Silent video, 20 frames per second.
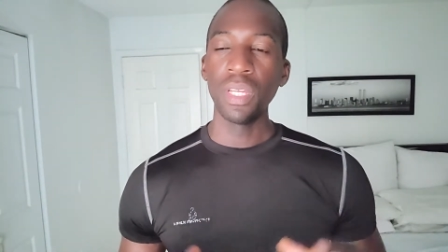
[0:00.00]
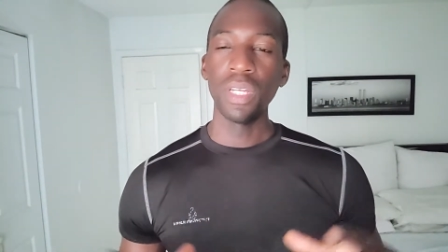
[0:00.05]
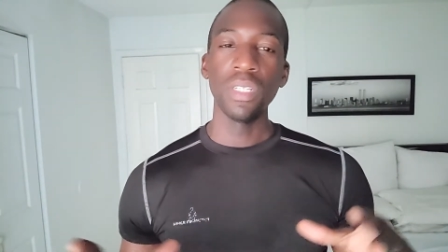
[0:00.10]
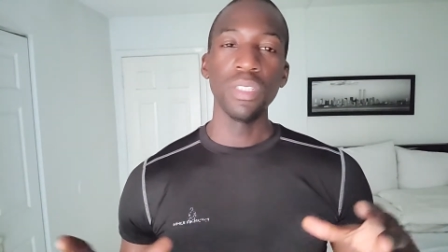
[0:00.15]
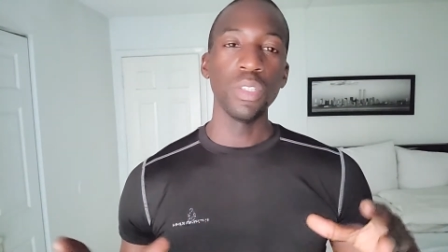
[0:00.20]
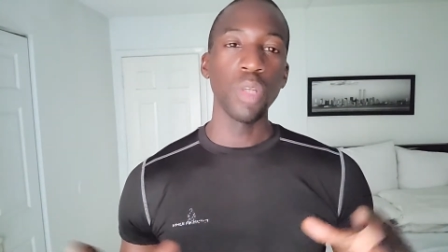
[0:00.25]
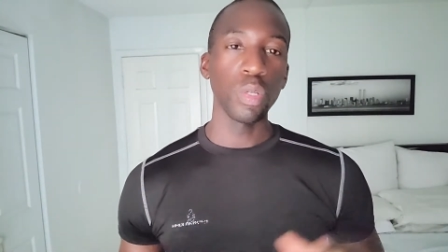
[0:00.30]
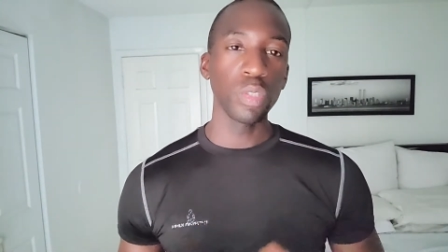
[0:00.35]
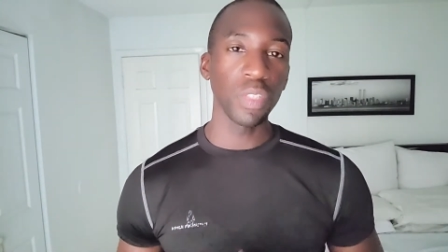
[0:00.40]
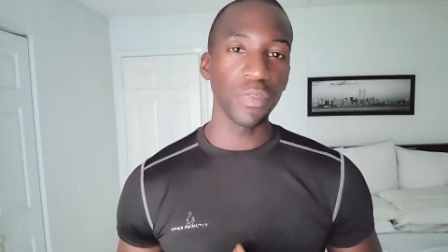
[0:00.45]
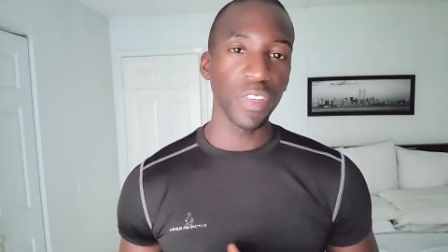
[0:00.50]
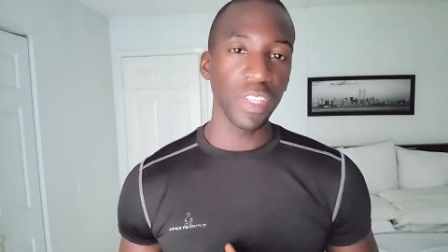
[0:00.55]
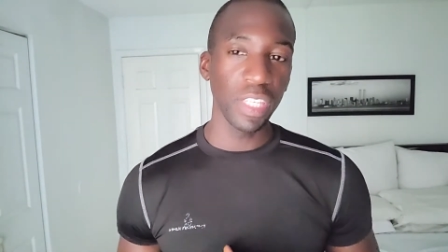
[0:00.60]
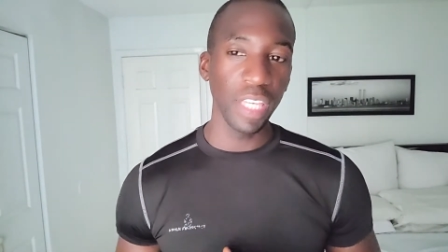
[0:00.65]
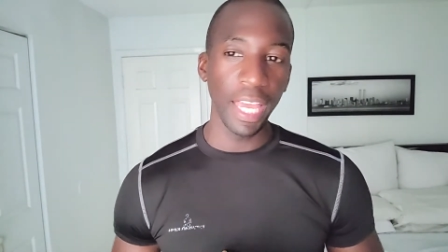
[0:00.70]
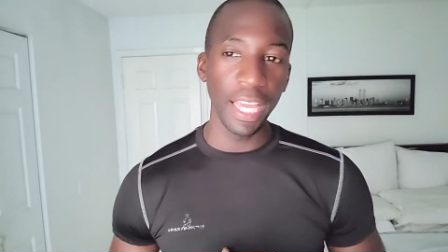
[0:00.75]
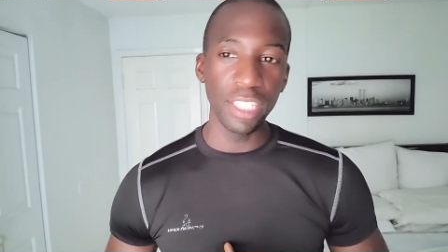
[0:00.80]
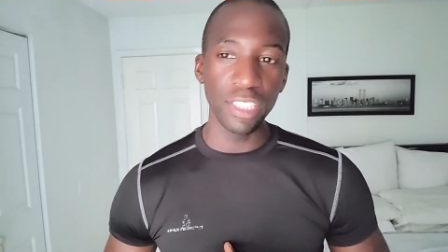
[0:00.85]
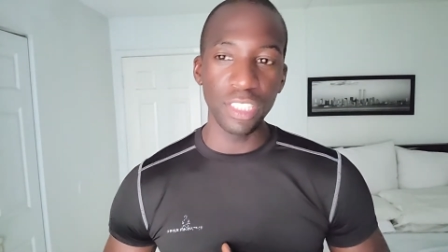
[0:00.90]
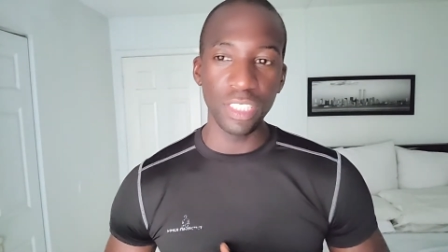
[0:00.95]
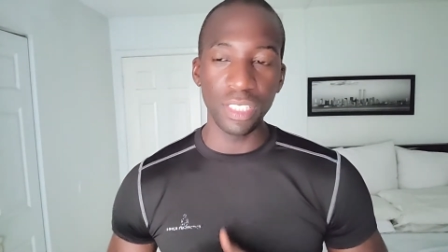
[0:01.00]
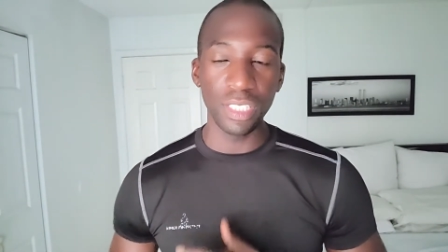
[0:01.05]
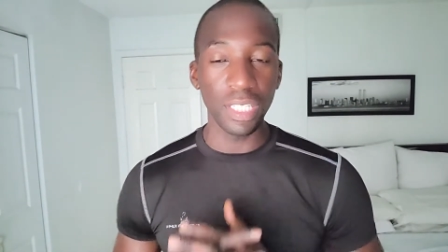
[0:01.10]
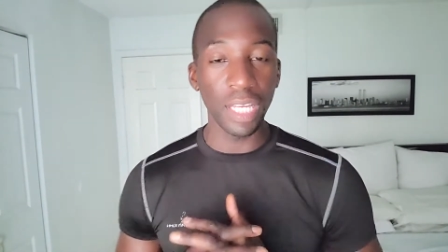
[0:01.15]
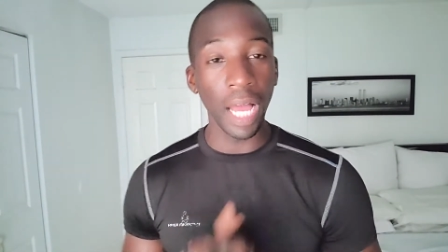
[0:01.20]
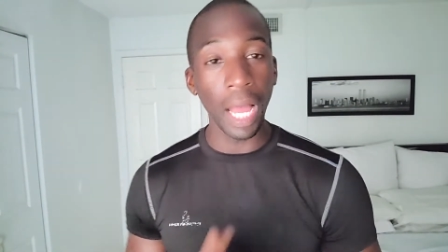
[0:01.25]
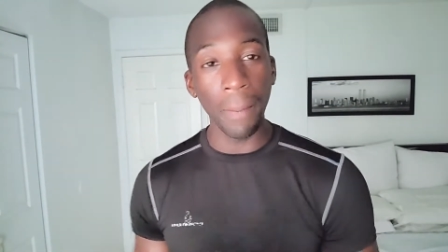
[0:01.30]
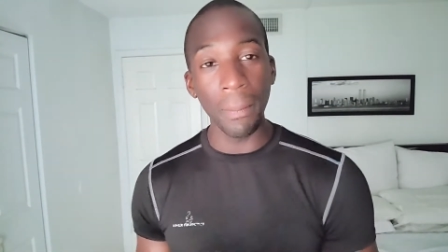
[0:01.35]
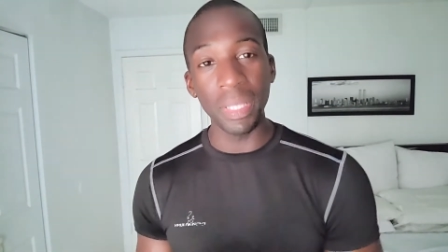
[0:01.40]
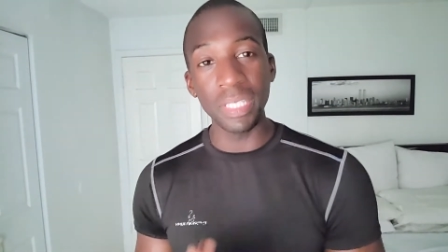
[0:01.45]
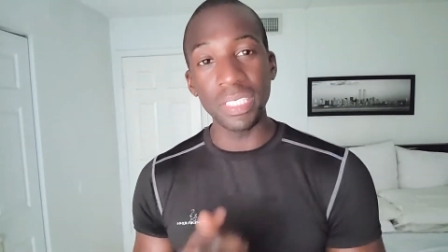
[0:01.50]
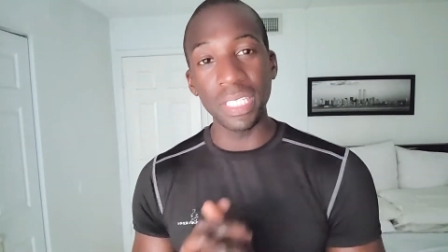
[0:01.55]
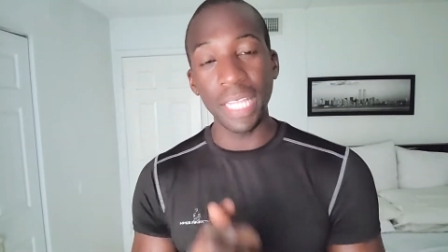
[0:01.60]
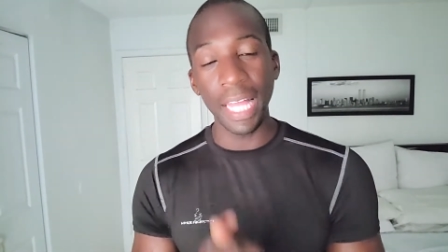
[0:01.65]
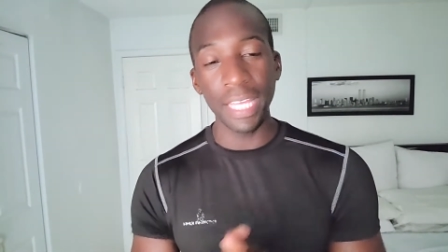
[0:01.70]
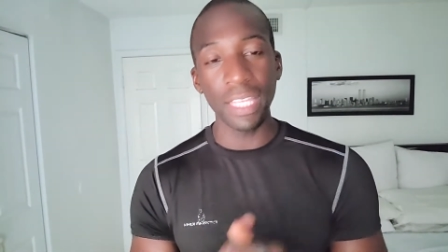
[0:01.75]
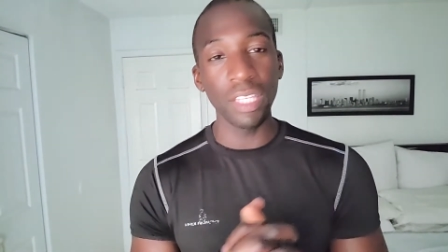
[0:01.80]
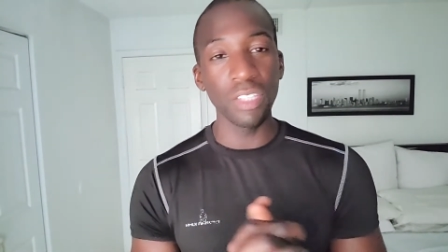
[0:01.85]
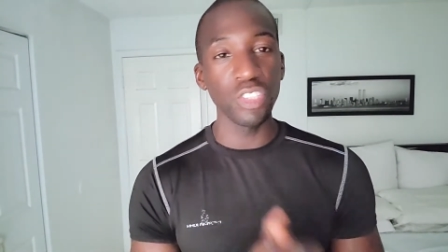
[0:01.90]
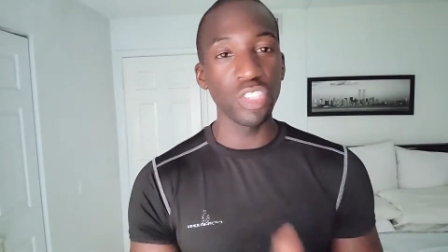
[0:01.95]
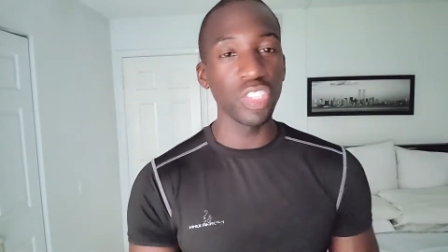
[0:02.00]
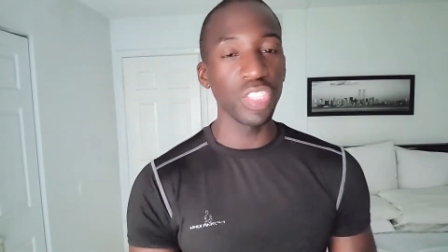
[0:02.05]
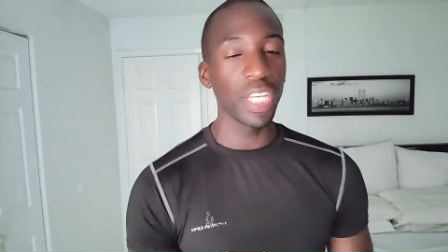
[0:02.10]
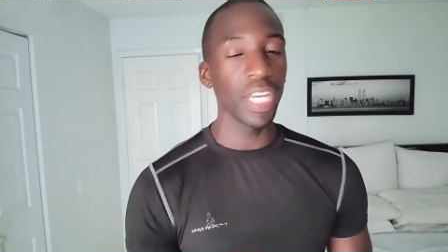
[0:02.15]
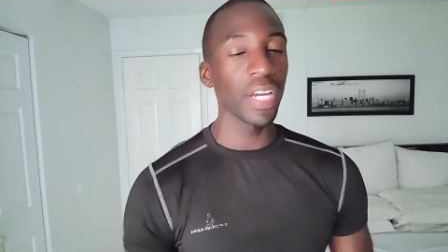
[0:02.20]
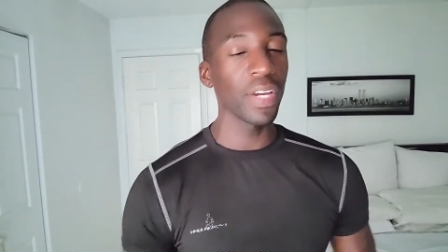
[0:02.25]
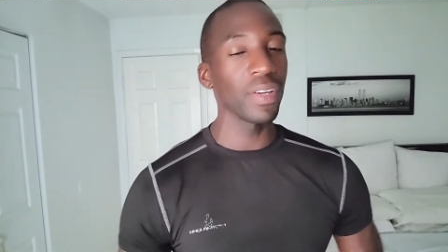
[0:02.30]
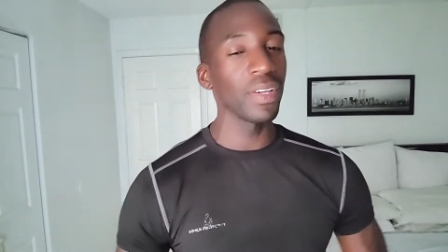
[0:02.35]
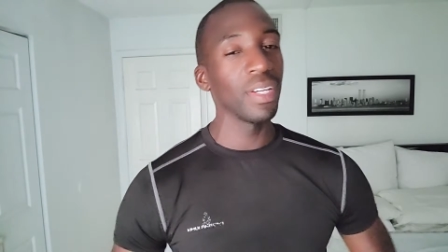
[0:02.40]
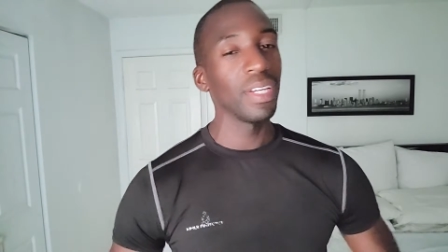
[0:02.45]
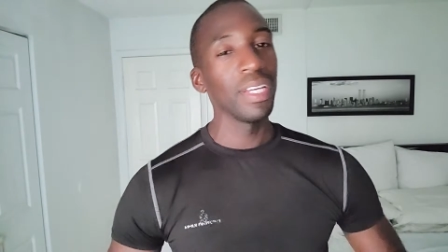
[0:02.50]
notification, comments, like, and share.